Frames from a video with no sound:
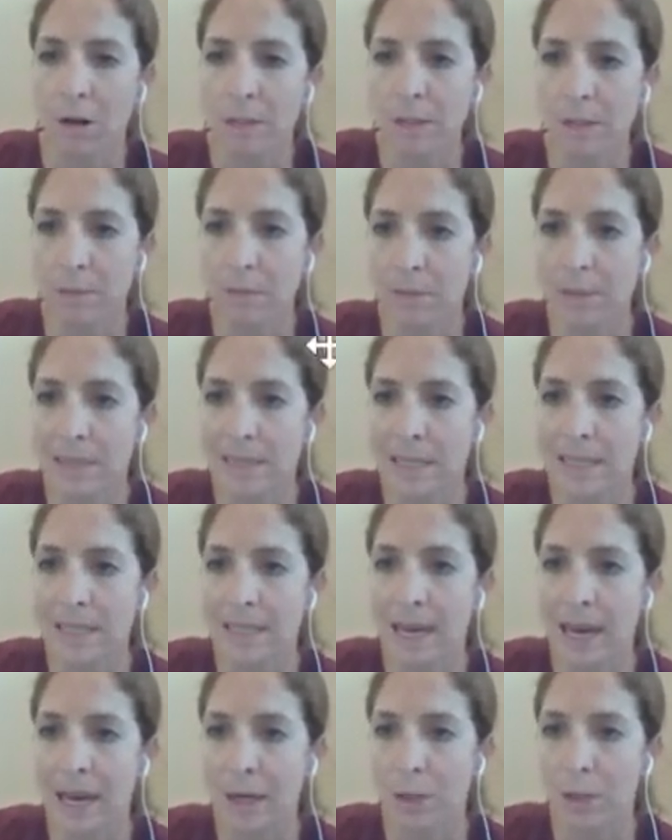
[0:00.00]
some
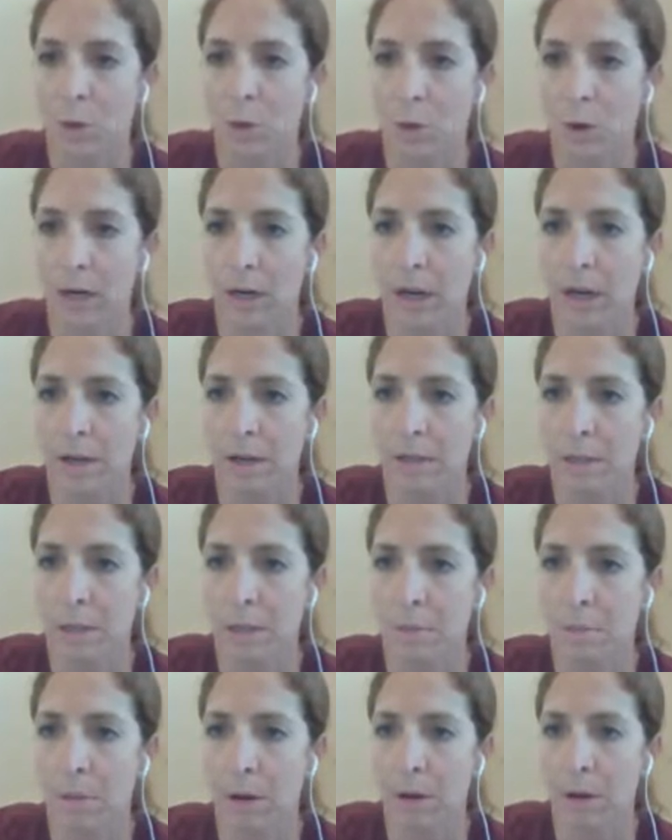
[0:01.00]
syntax
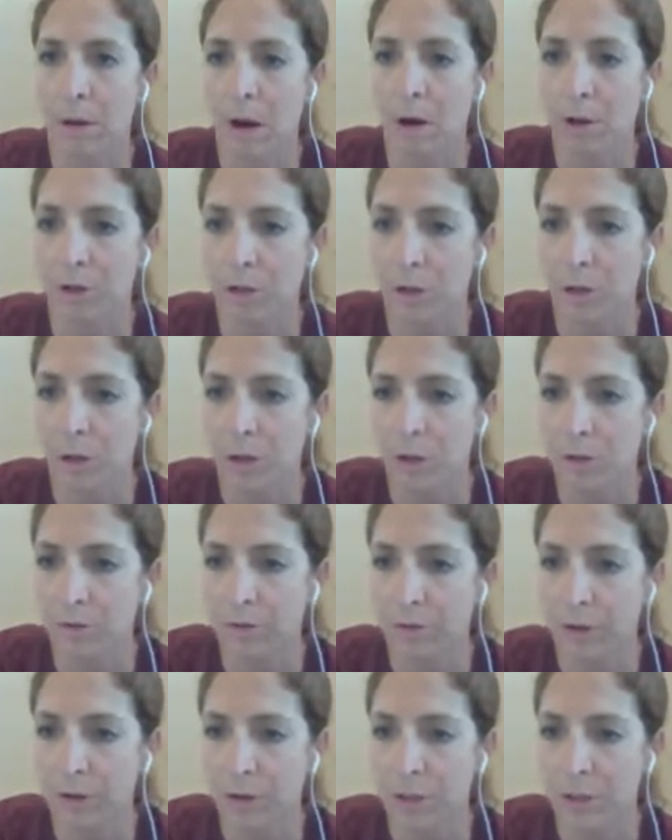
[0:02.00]
shortcuts, but I'll show you
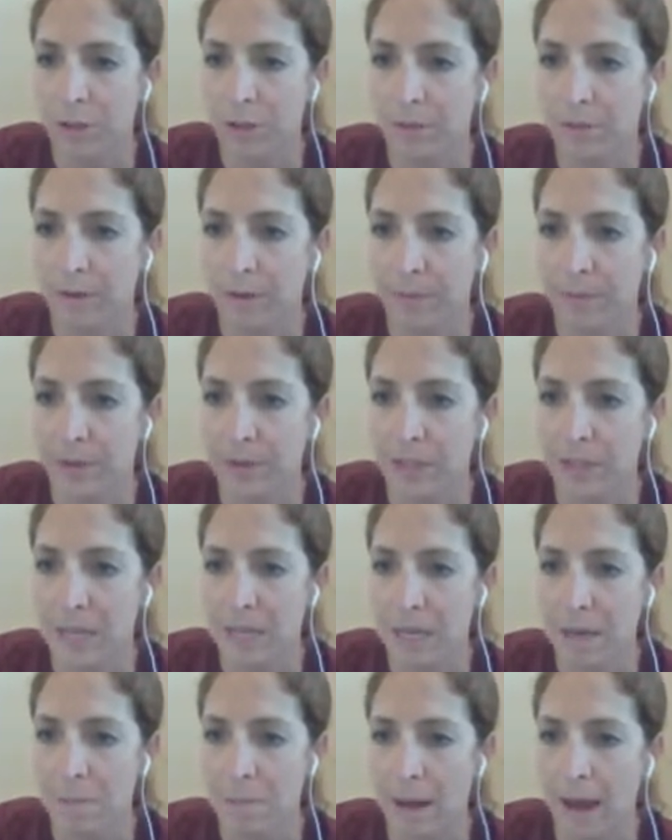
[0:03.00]
first from this
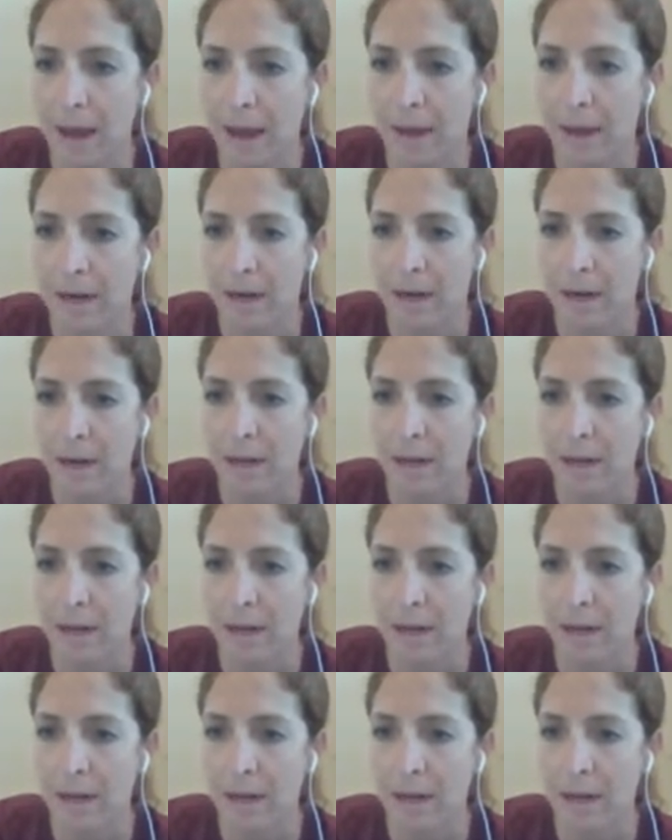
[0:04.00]
keypad.